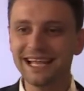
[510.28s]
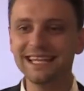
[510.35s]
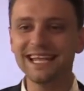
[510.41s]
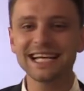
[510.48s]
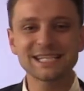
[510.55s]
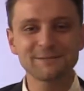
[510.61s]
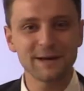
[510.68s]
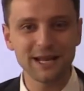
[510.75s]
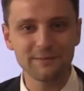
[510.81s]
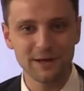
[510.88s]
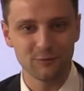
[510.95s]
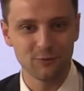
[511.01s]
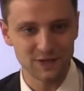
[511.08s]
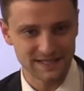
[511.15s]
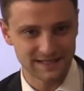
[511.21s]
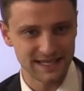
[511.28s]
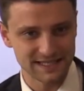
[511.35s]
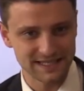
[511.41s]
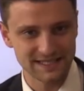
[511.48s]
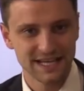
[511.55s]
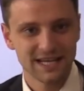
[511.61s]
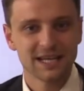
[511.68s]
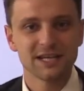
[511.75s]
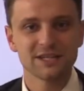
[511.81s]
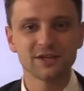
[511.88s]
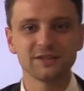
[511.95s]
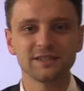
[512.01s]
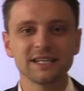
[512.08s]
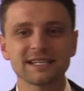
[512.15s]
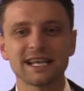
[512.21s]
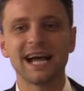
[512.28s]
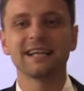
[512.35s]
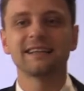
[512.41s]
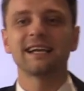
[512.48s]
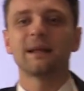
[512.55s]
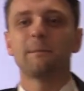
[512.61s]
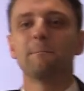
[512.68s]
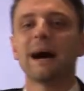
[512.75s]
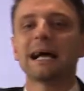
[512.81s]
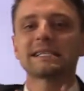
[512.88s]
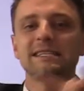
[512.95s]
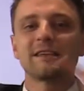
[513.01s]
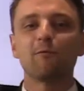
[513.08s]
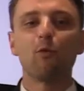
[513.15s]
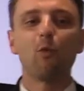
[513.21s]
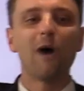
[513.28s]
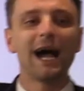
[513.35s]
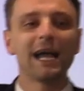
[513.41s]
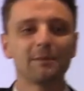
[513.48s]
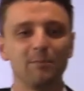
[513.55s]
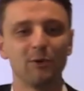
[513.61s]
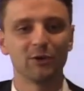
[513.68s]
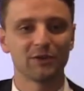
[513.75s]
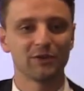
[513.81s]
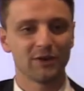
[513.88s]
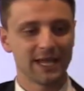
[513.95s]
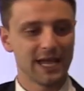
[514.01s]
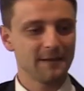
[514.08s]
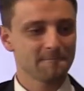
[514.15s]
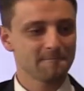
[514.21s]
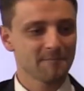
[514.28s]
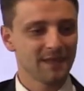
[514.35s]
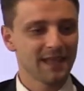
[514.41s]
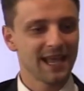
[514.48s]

And the experiment was this. So this guy, they had a massive whiteboard, okay?